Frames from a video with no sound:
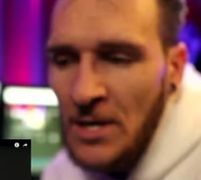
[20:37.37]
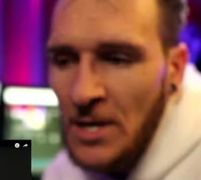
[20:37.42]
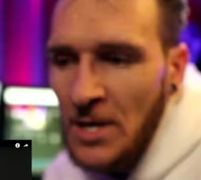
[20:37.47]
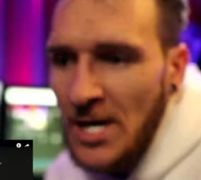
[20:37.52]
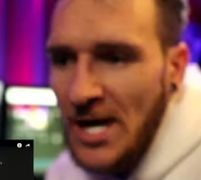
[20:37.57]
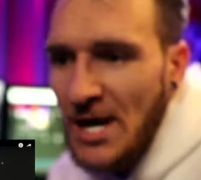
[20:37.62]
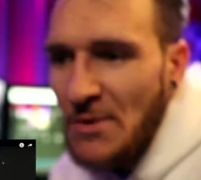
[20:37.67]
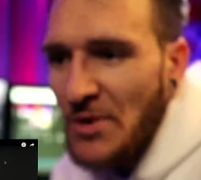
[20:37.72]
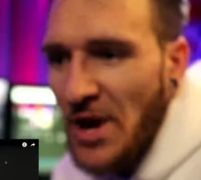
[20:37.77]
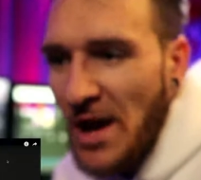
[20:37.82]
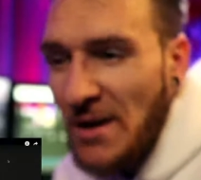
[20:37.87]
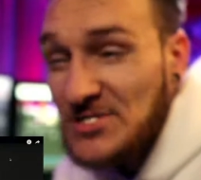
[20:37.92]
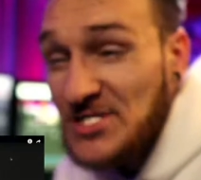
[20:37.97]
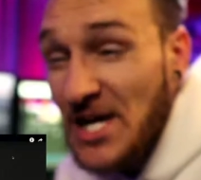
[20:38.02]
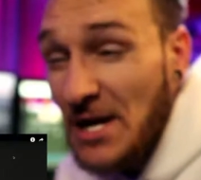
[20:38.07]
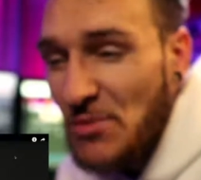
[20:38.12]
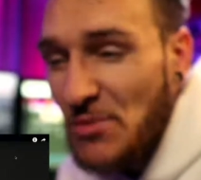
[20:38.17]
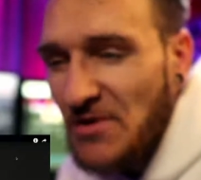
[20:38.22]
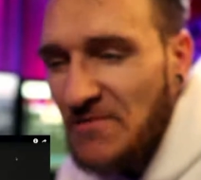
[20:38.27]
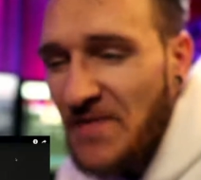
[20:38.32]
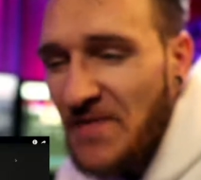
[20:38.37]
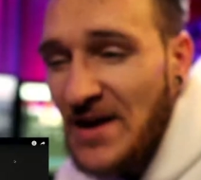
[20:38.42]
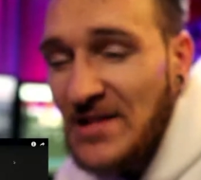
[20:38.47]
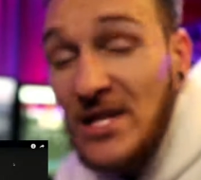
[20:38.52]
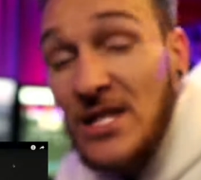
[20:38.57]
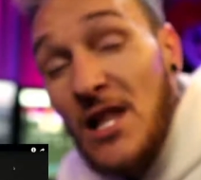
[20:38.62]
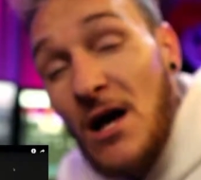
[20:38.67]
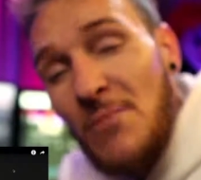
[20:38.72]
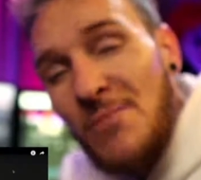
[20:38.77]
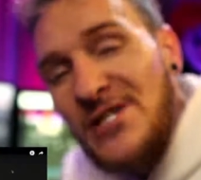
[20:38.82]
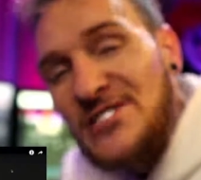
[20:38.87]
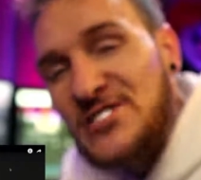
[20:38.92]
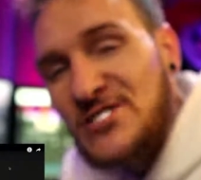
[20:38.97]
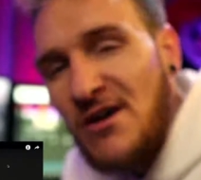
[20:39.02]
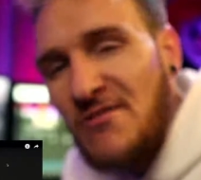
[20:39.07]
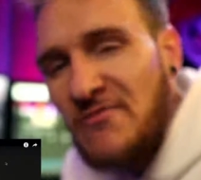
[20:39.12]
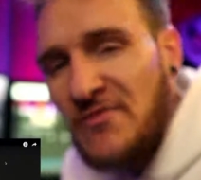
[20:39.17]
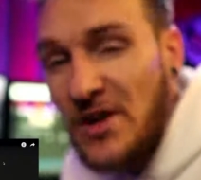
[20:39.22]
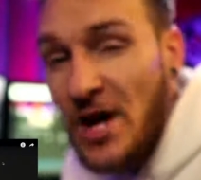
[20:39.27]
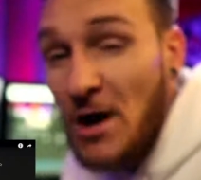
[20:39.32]
And when I was able to finally love myself
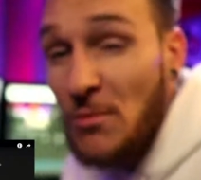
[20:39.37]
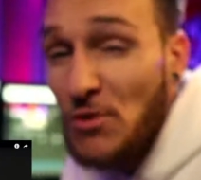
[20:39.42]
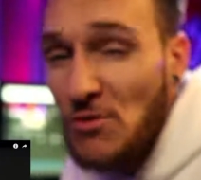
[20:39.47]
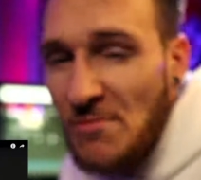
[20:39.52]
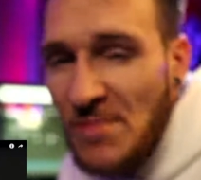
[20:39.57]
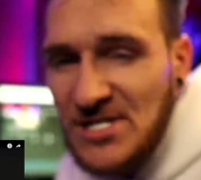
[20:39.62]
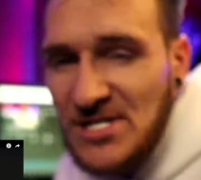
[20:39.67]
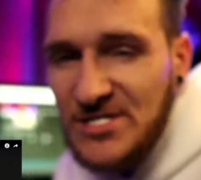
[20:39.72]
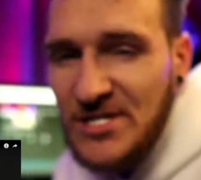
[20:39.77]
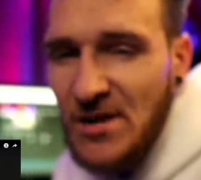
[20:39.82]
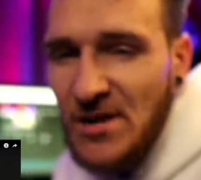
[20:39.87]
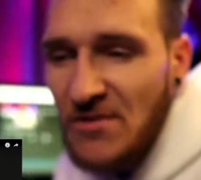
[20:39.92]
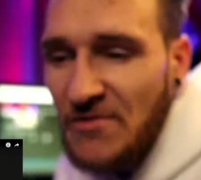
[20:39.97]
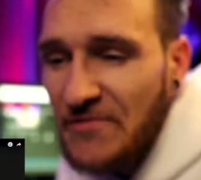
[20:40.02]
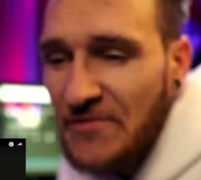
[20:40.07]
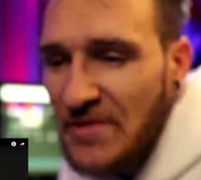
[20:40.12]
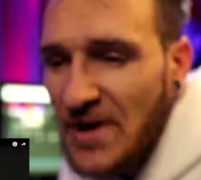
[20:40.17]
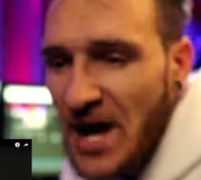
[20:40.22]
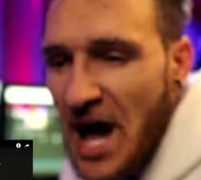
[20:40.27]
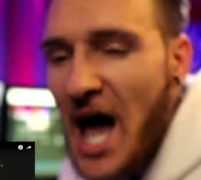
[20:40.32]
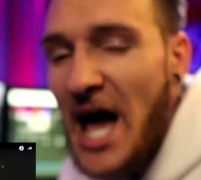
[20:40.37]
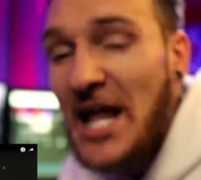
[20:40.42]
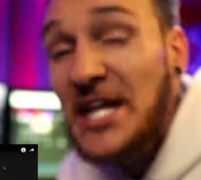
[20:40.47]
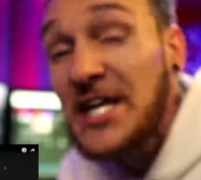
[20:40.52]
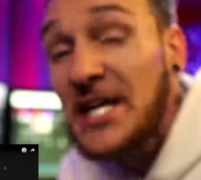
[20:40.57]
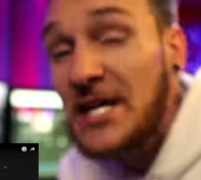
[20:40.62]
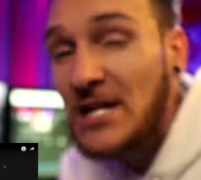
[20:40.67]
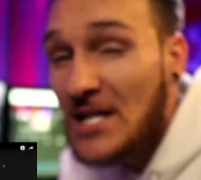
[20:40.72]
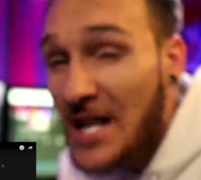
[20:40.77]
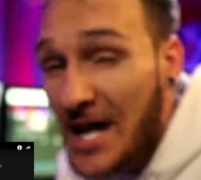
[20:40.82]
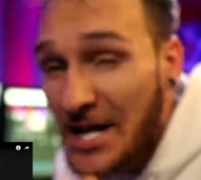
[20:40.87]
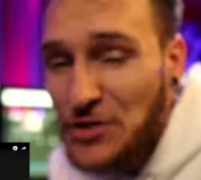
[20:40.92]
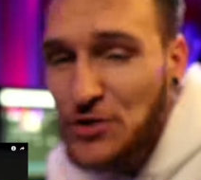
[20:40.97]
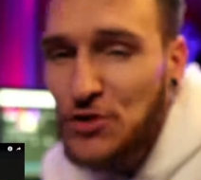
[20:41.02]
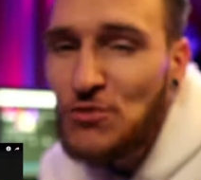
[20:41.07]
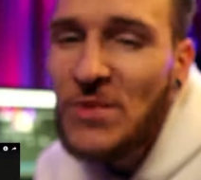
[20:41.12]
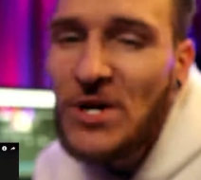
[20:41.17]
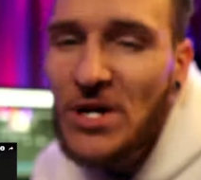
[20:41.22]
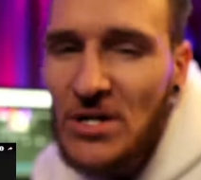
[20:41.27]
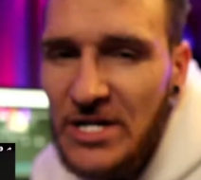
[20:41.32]
and humble myself, I had to get a lot of
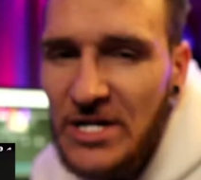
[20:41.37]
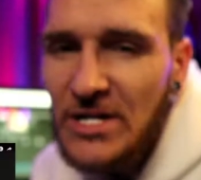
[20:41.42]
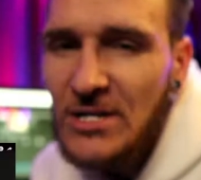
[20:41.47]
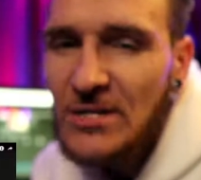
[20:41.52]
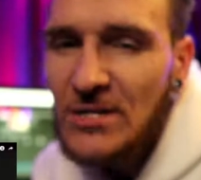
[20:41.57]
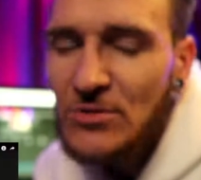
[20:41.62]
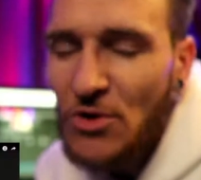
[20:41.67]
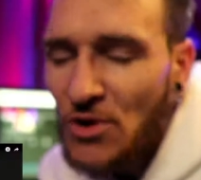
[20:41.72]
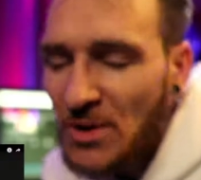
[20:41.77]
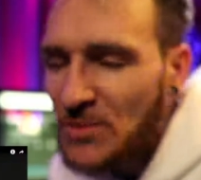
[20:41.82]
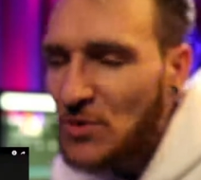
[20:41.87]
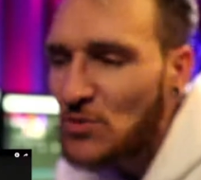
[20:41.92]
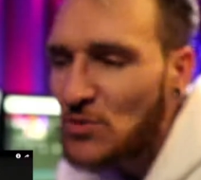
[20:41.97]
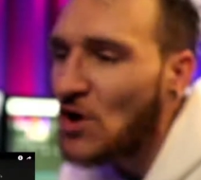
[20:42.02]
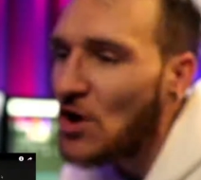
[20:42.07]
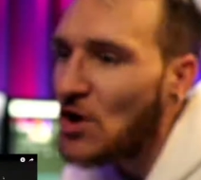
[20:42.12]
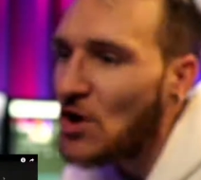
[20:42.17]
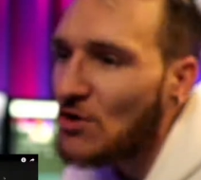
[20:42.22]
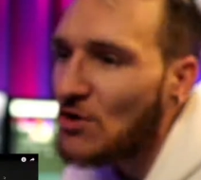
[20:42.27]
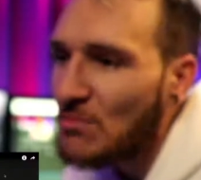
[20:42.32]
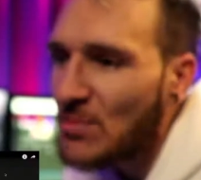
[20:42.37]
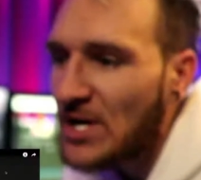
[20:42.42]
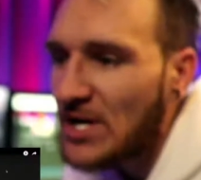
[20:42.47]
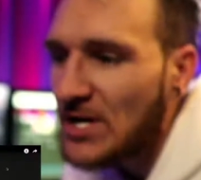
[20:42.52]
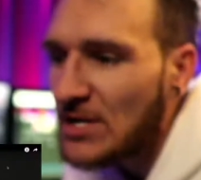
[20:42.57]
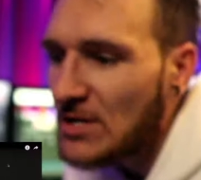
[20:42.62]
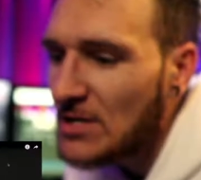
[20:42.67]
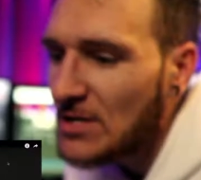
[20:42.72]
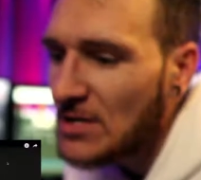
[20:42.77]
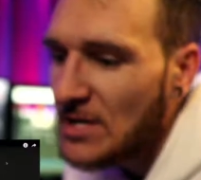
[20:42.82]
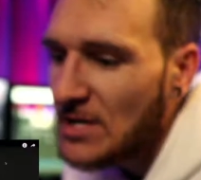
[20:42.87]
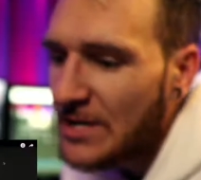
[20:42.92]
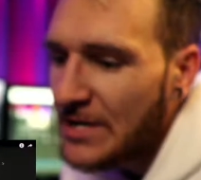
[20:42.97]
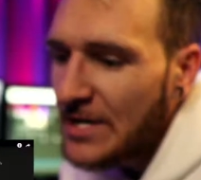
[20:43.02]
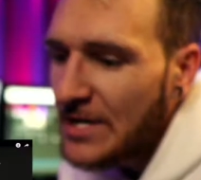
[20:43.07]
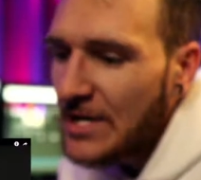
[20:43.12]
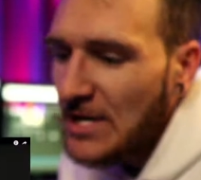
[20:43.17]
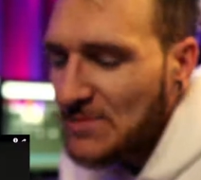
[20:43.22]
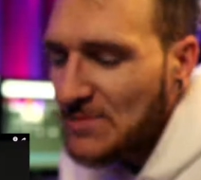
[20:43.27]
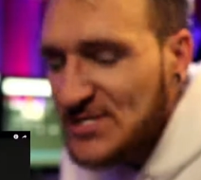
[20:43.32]
humility, don't get me wrong, but
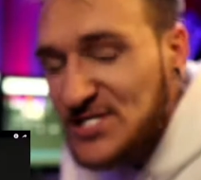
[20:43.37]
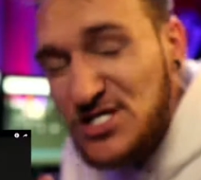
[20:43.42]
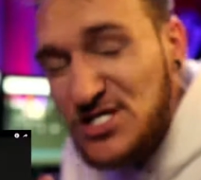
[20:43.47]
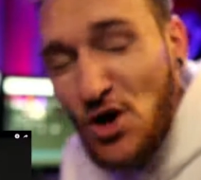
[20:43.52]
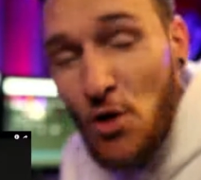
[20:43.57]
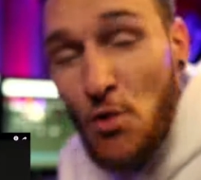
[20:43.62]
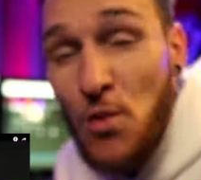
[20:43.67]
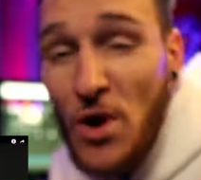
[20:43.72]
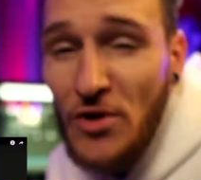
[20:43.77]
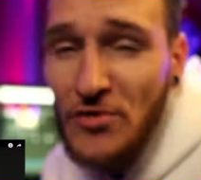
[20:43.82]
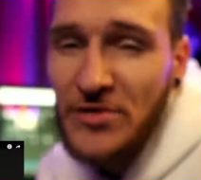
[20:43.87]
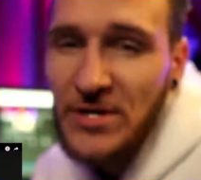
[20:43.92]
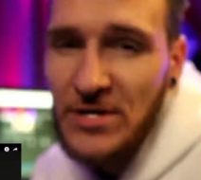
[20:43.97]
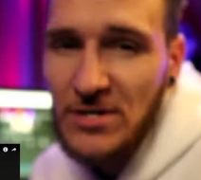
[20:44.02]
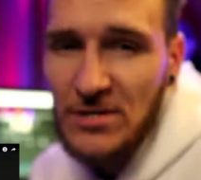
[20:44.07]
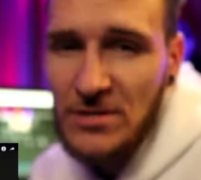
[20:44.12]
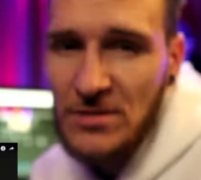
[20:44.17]
it was so worth it.